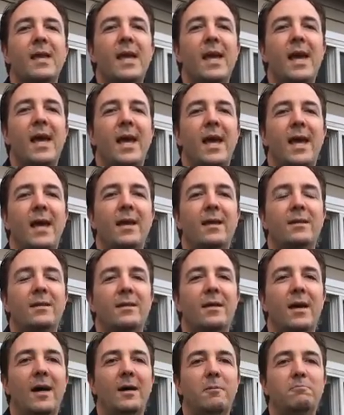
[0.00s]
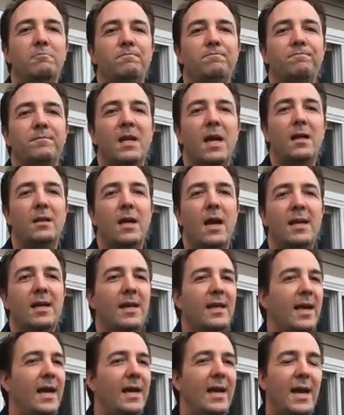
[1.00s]
And a lot of
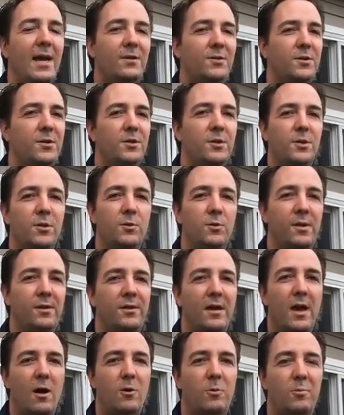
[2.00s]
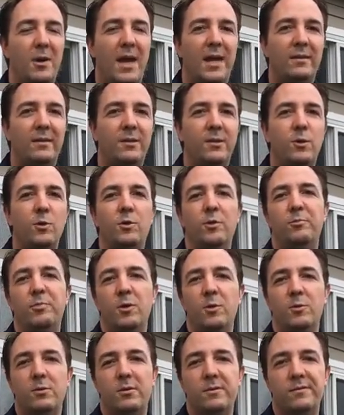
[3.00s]
that has to do with how badly you
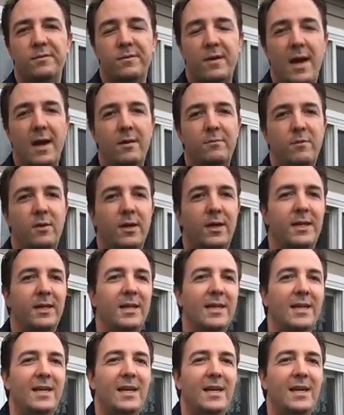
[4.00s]
abuse the fabric,